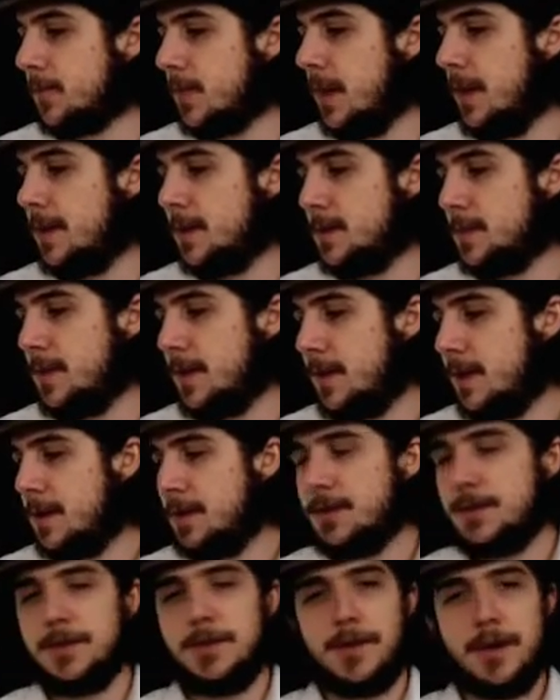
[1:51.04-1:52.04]
And it's
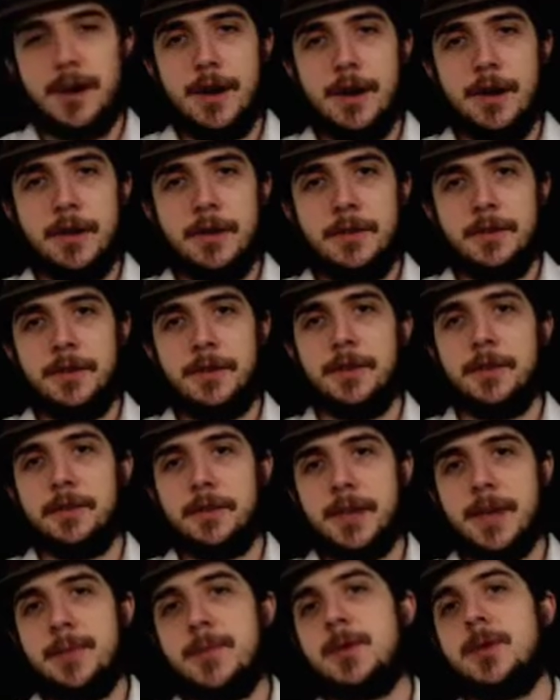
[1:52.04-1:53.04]
because there are
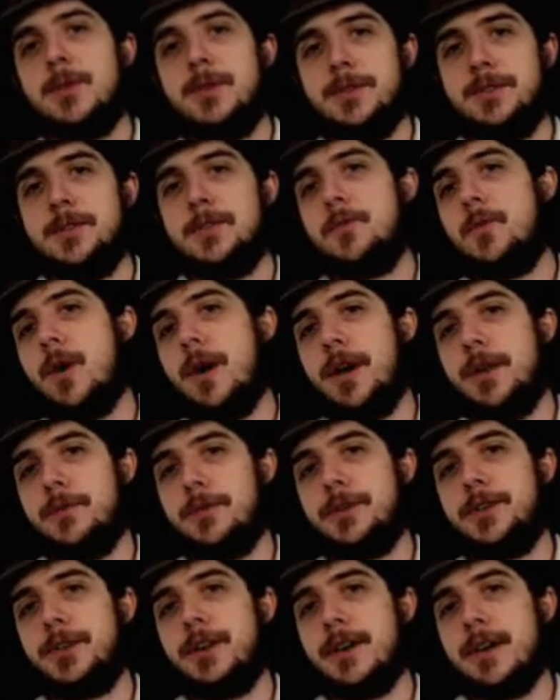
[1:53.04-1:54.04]
chemicals in the wine
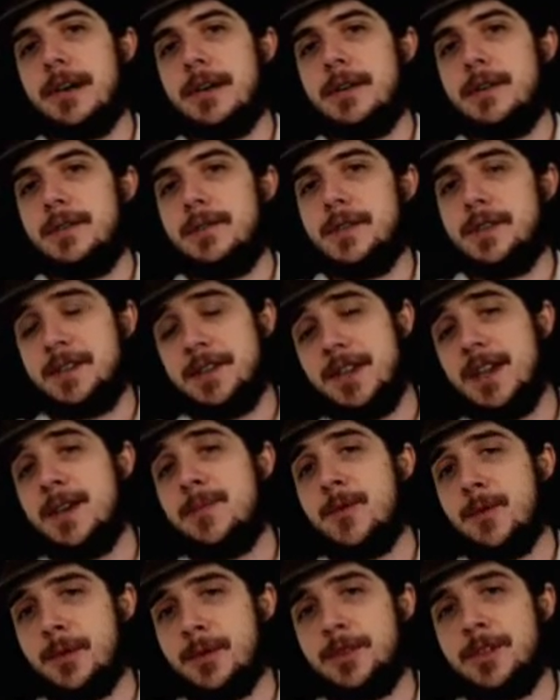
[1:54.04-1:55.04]
which are the
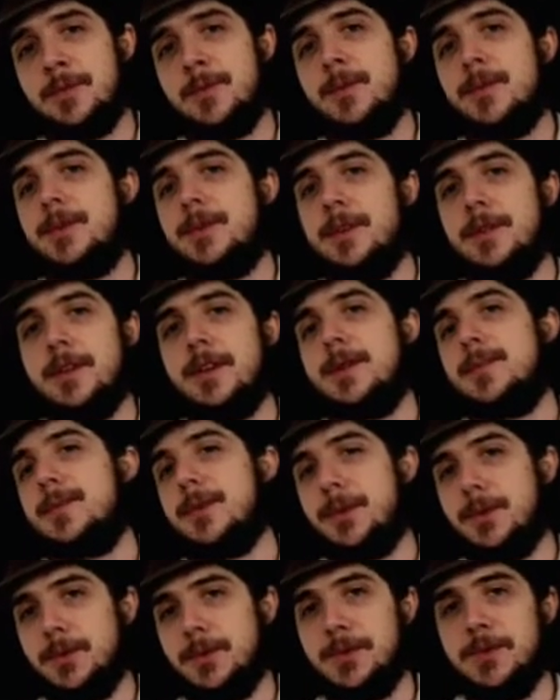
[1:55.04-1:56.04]
same or similar to the
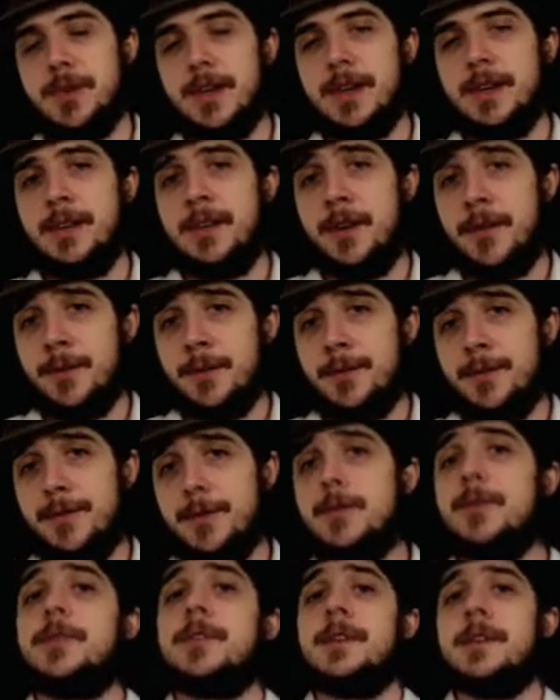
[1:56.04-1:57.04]
chemicals you get in other
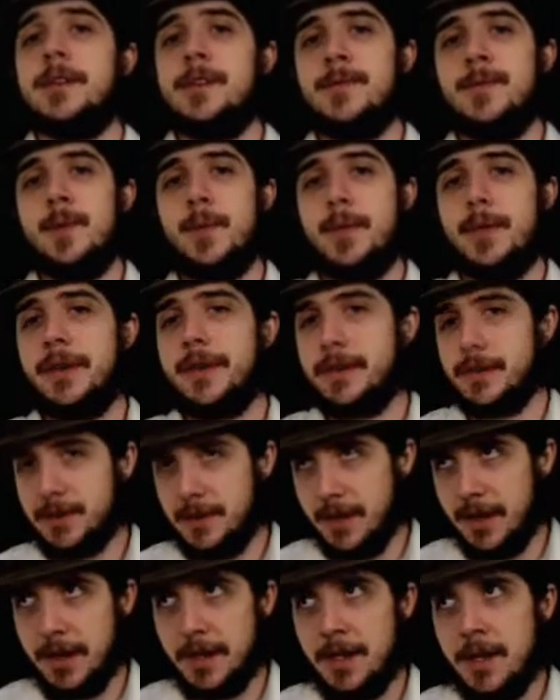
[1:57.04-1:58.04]
fruit. And even
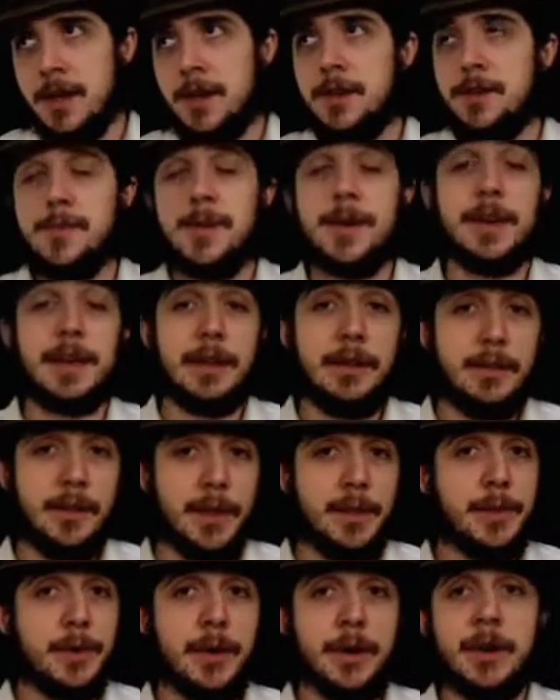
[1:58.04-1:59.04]
things like, you may get
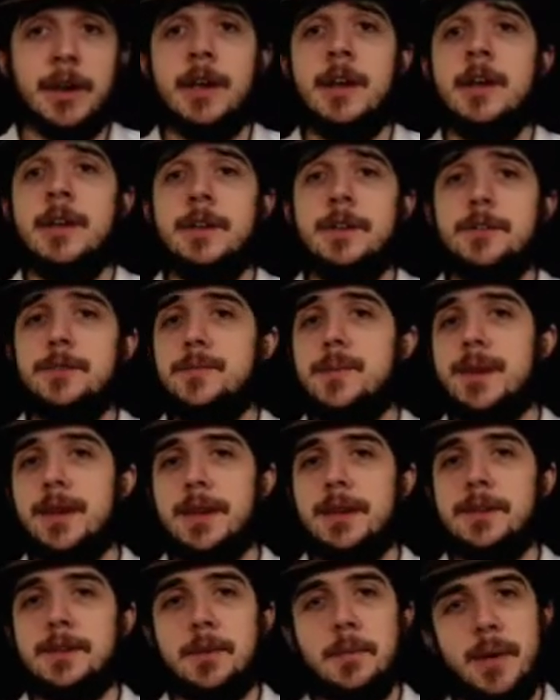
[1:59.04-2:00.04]
leather, you may
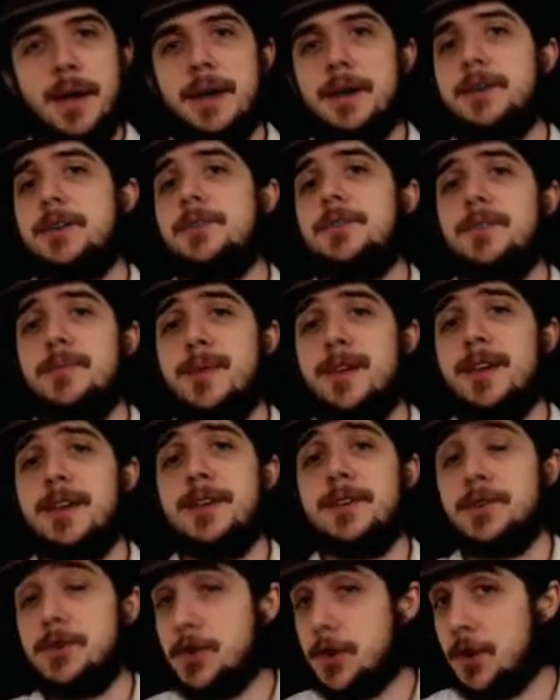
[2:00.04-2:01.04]
get tobacco, you may
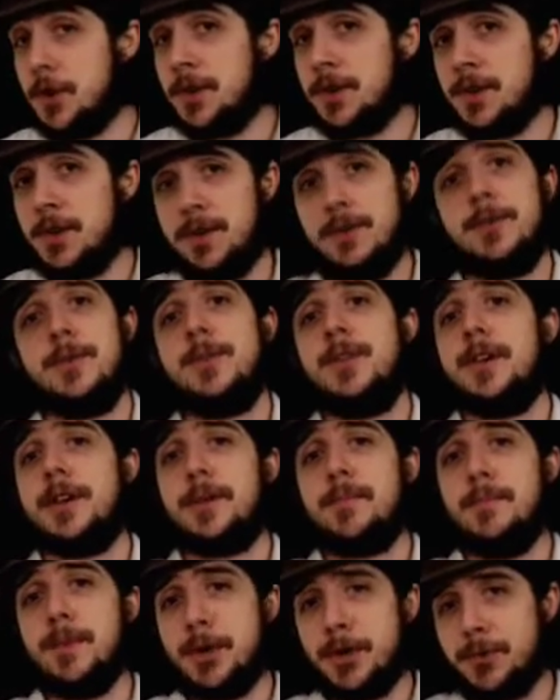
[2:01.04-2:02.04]
get dirt, or
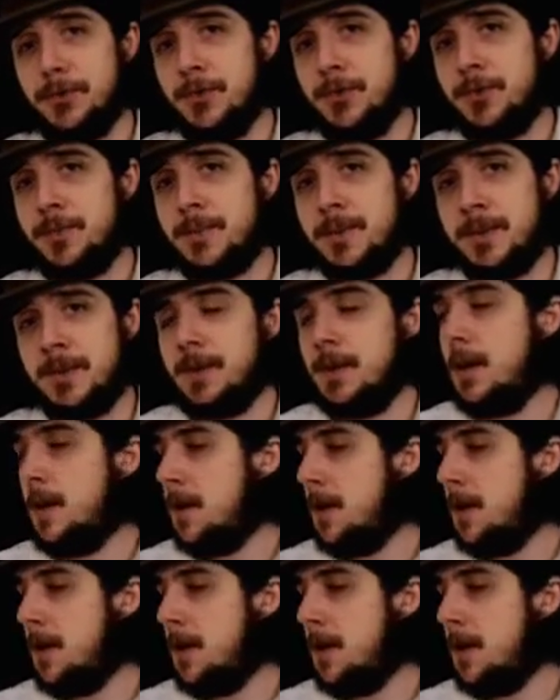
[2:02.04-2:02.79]
like mushrooms.